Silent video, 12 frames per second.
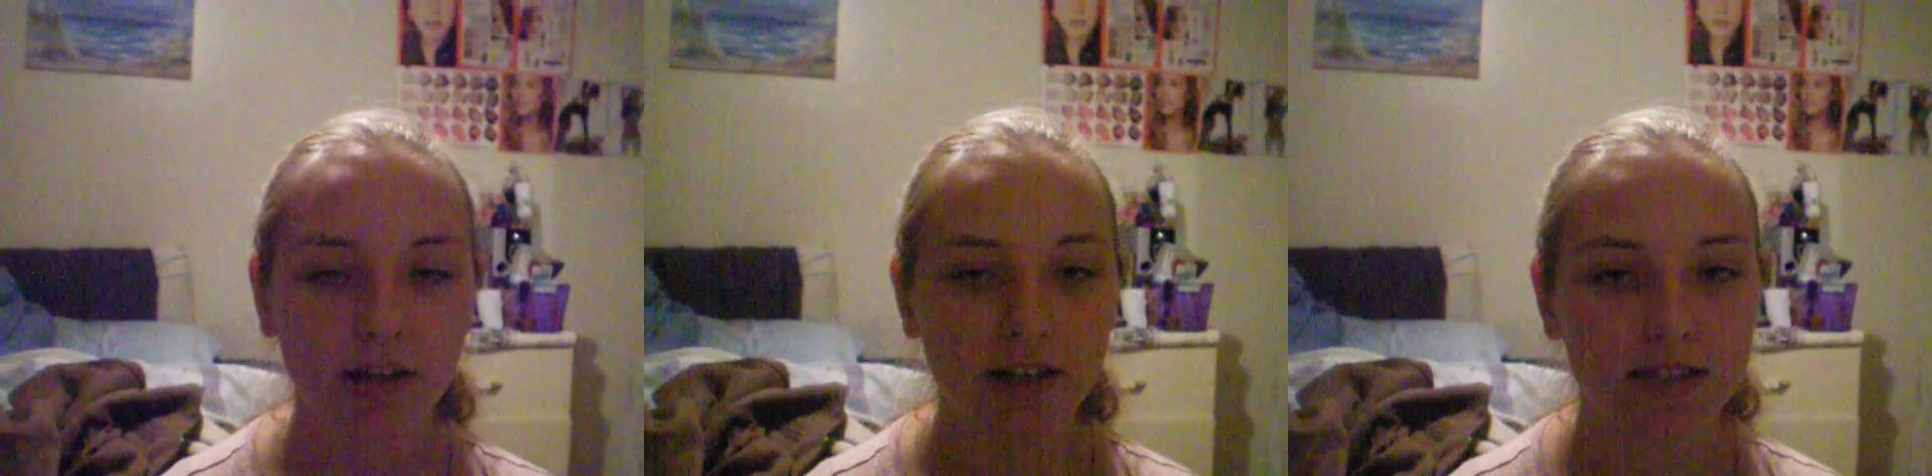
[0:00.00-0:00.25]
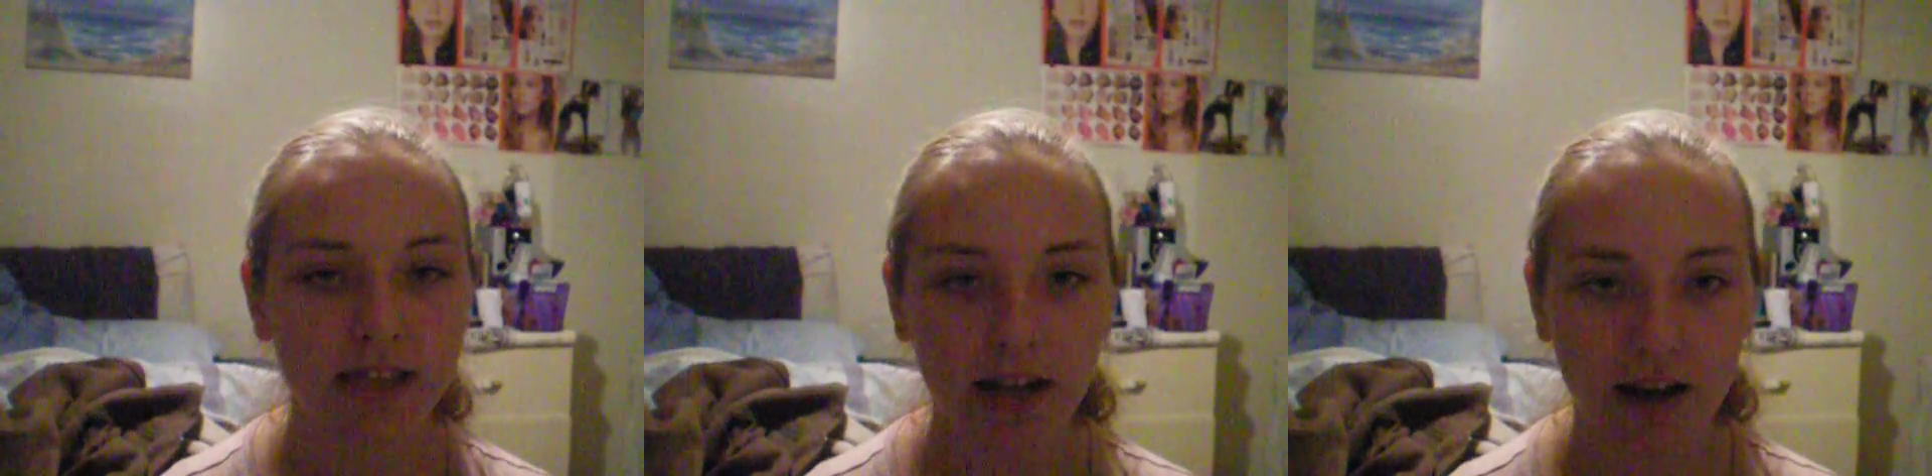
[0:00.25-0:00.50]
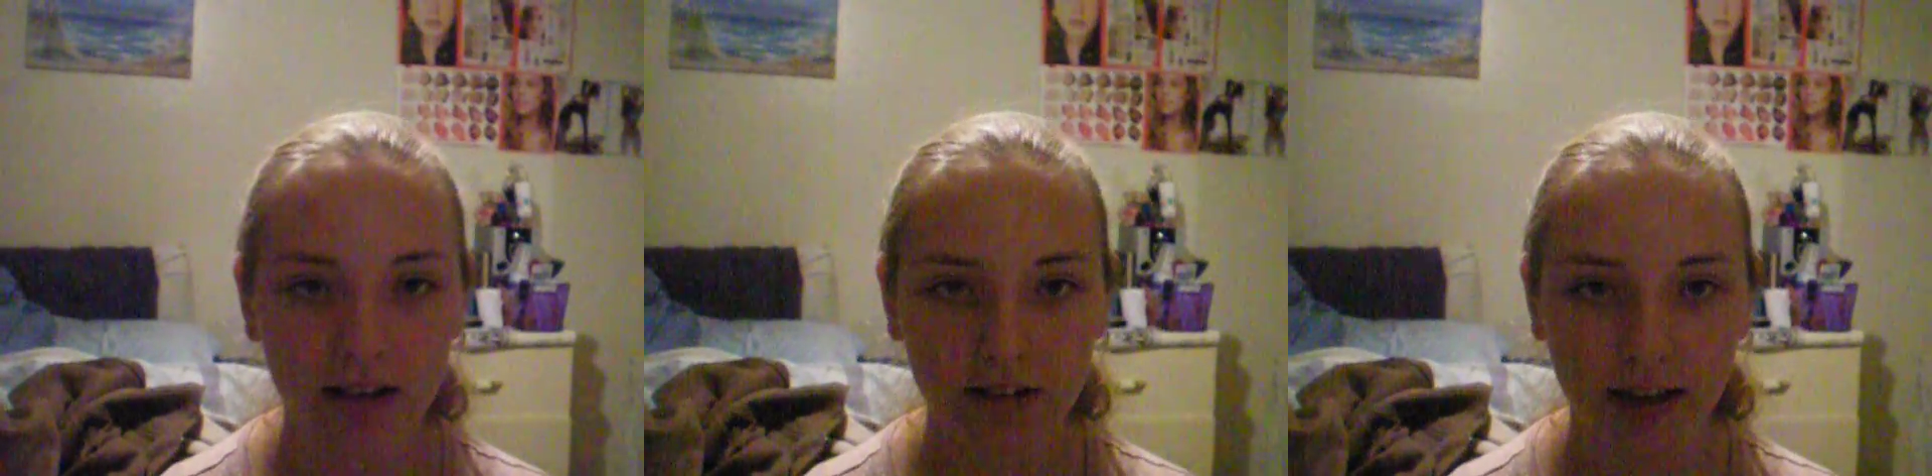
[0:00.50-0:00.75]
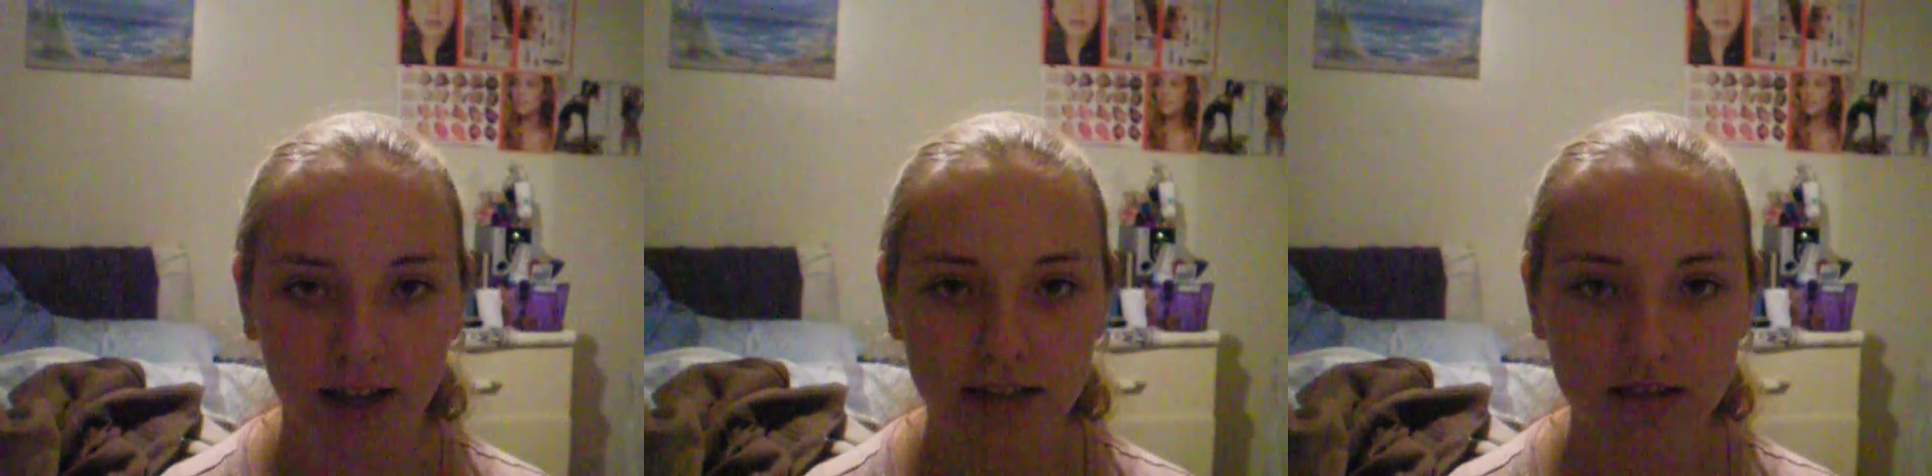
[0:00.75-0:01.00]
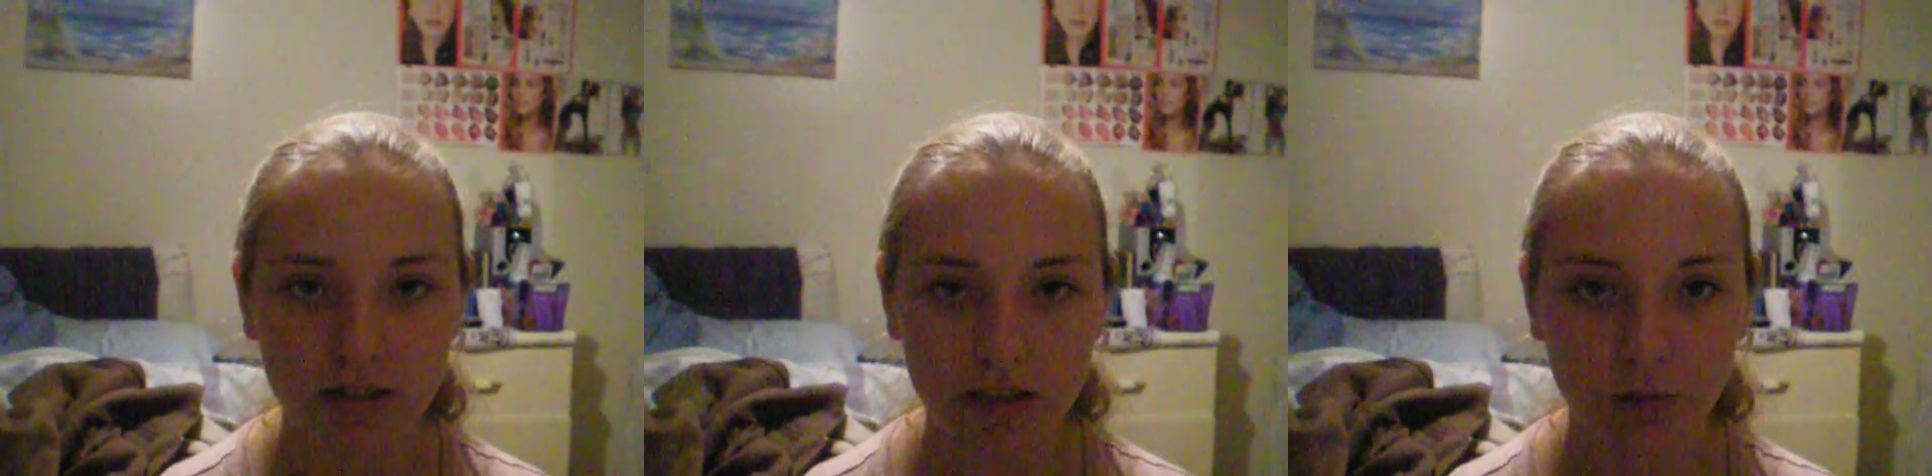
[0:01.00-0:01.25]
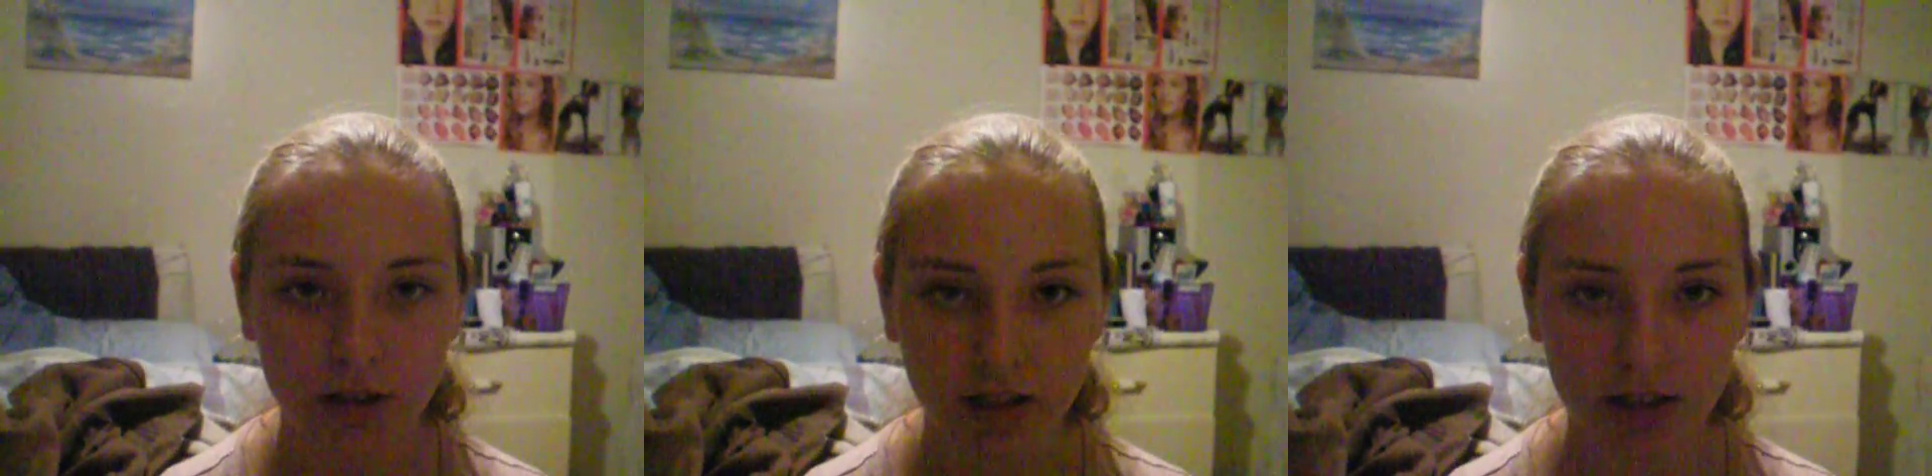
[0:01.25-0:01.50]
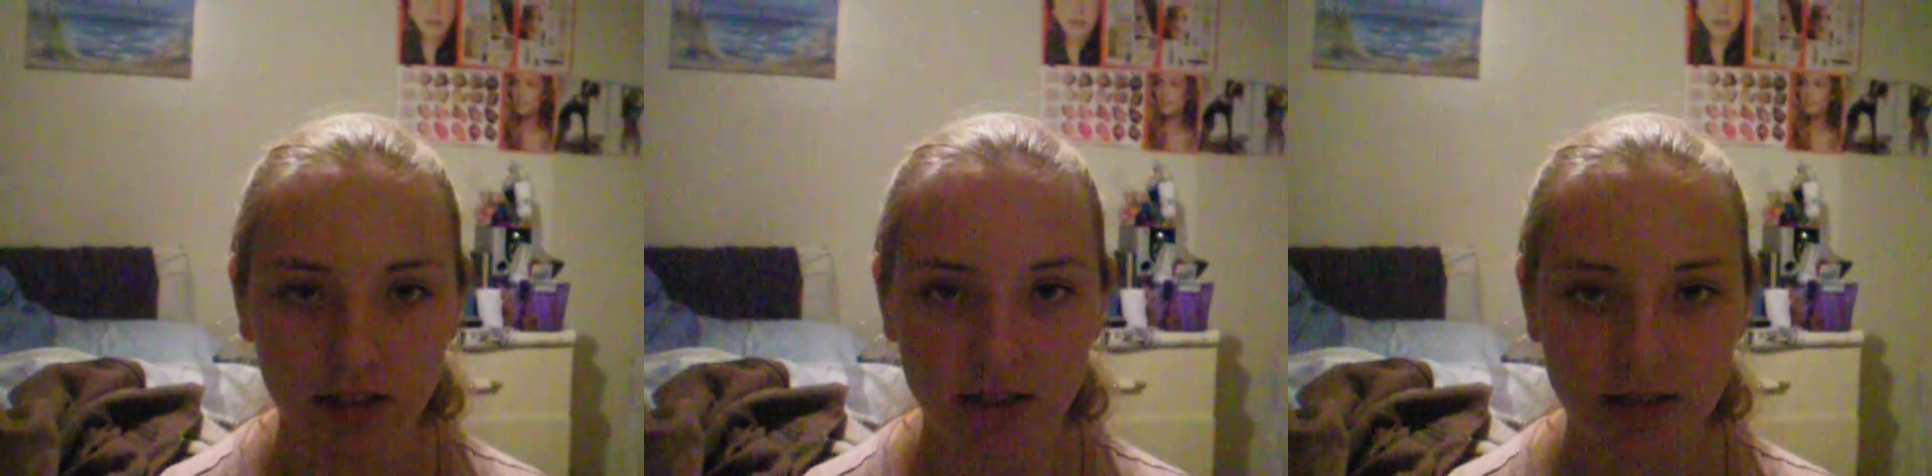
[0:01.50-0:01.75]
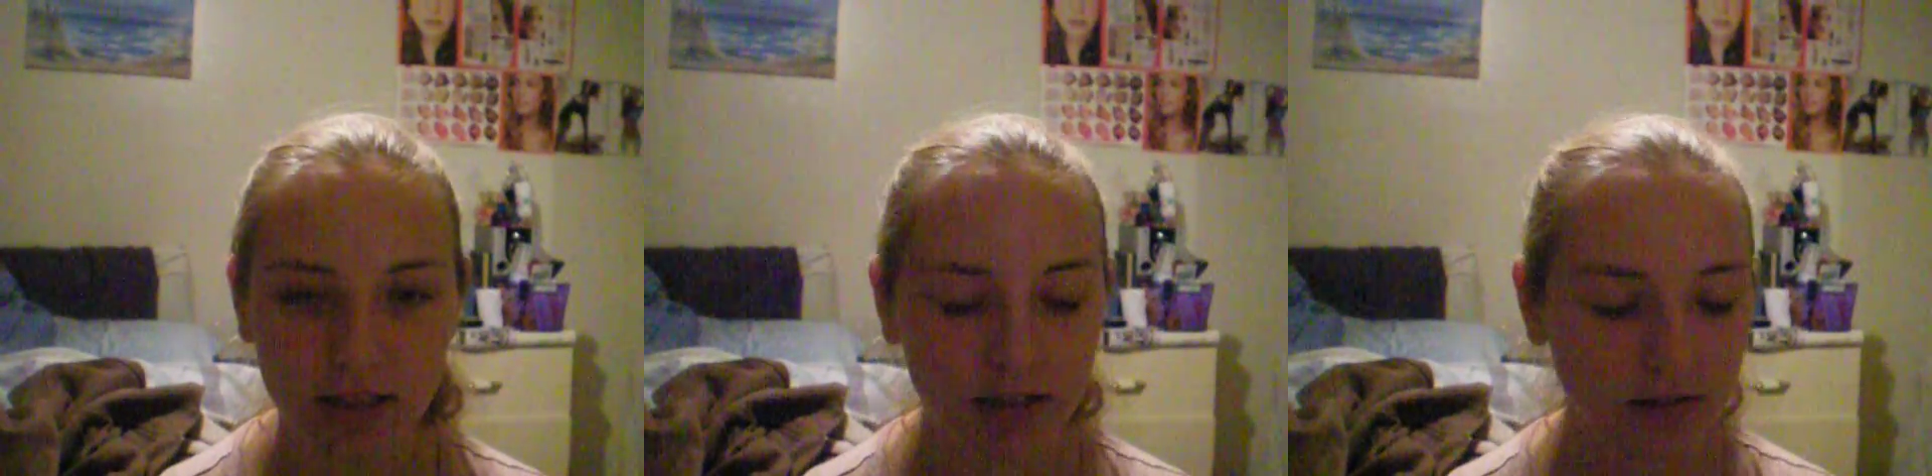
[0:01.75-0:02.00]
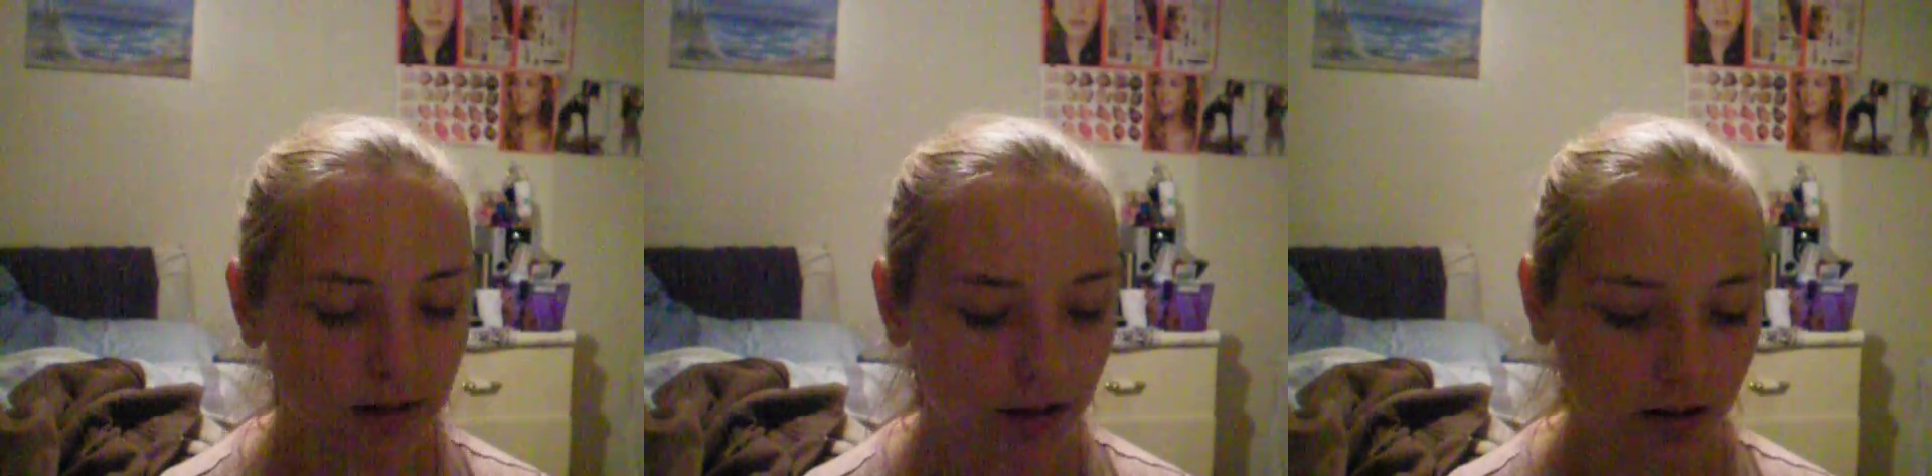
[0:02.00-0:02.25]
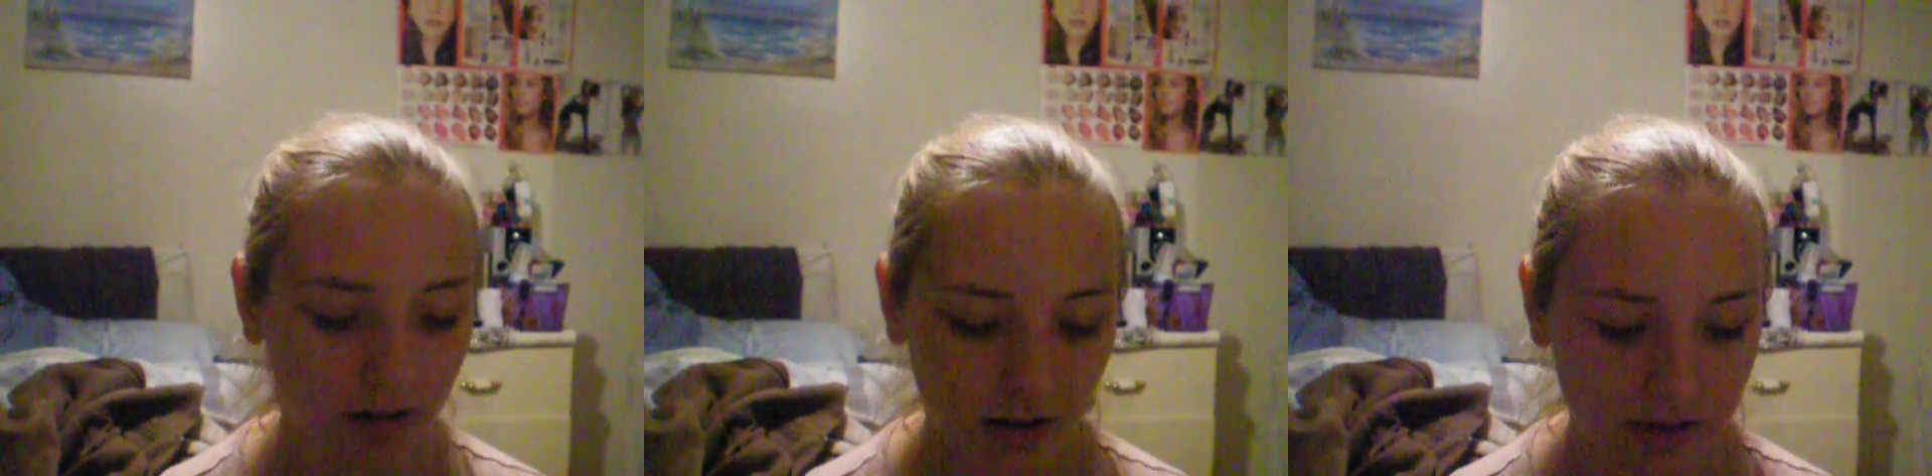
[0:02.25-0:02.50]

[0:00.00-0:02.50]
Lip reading: You can see it at a glance. It's quick, easy, and a